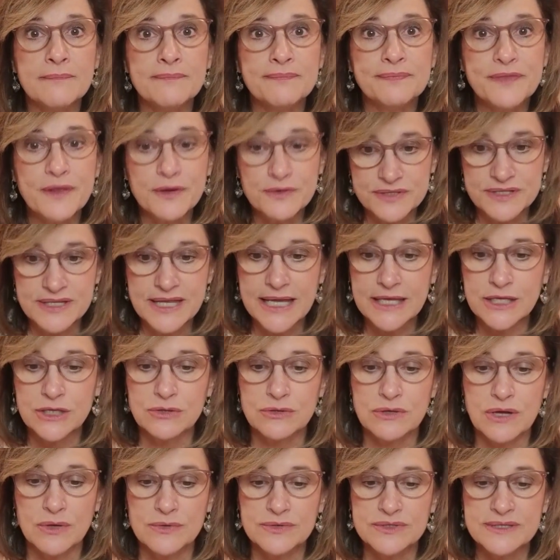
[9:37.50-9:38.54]
those thank you
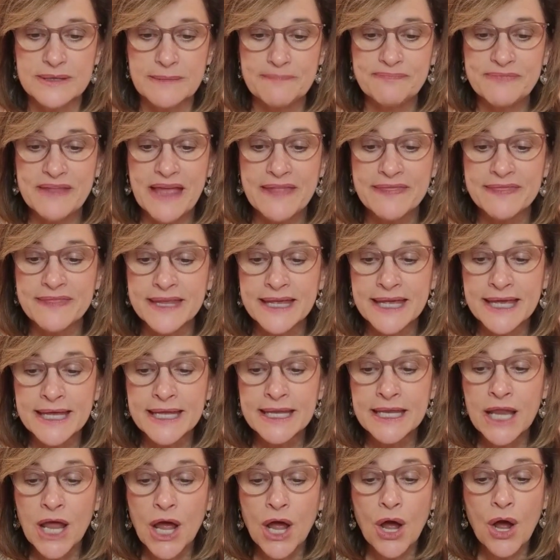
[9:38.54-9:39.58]
notes, and
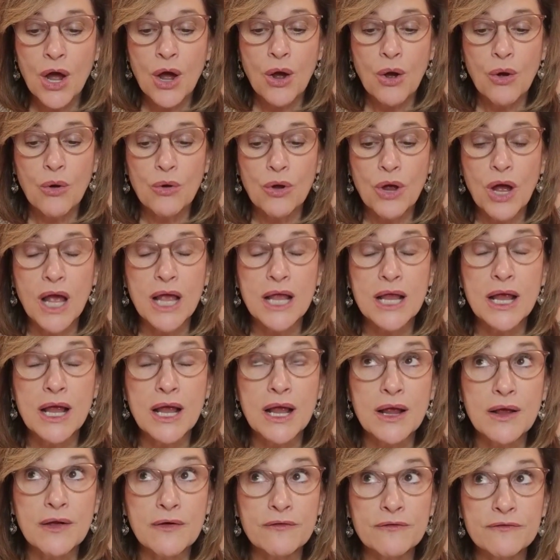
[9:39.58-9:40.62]
then
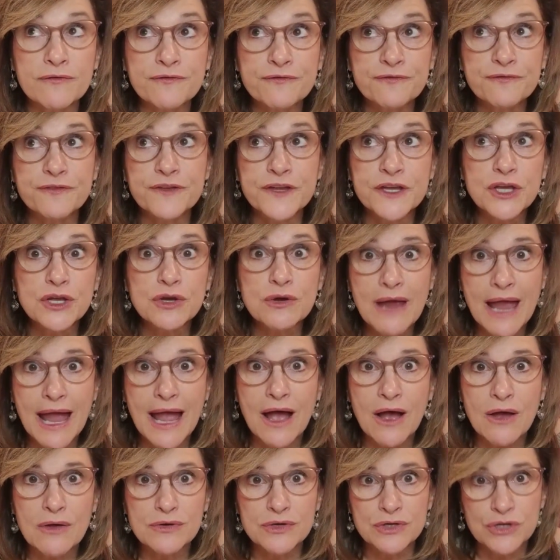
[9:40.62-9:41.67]
figure
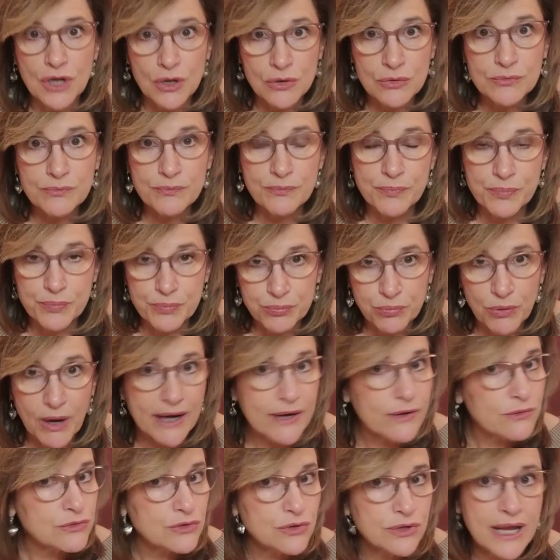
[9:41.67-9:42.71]
out, write
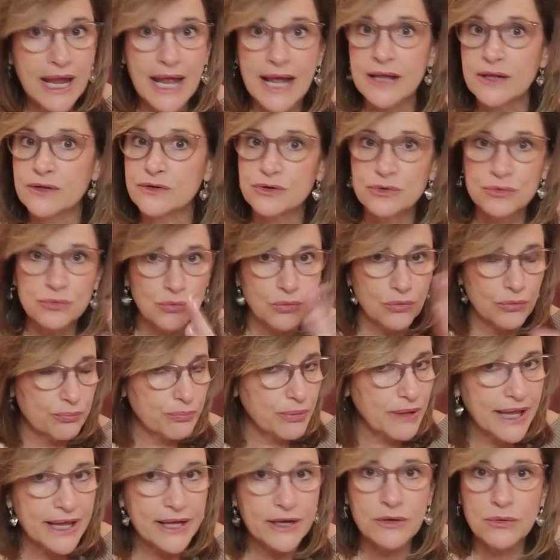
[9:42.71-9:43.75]
on your calendar,
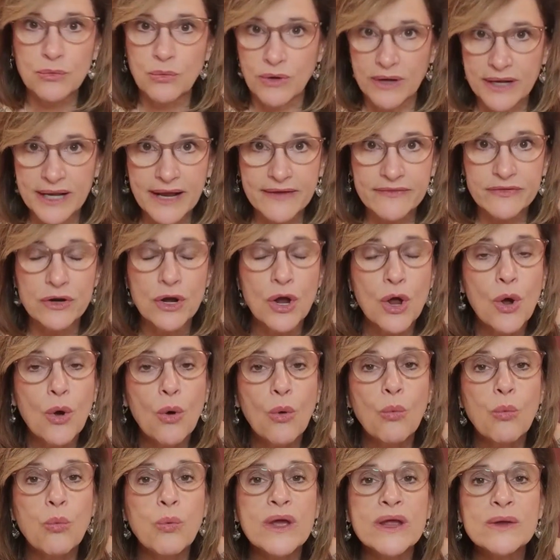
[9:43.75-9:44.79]
planner, whatever,
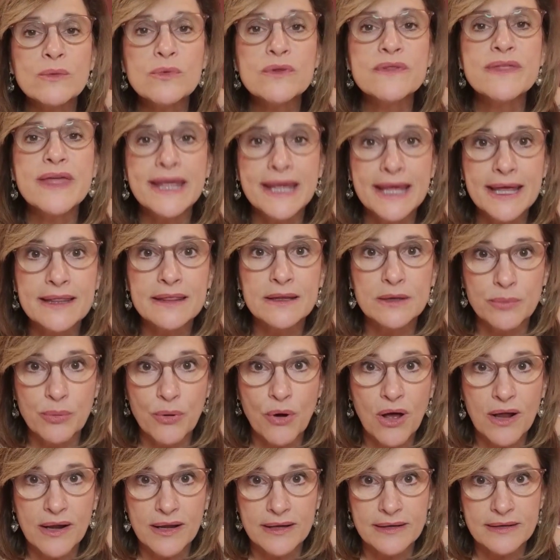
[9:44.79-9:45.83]
when will they get their
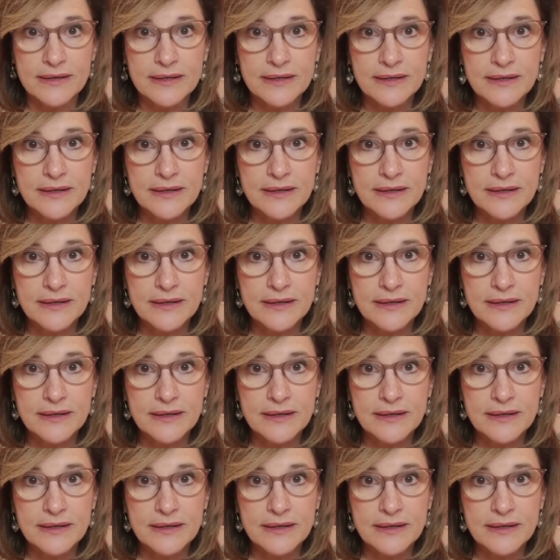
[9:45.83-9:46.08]
product?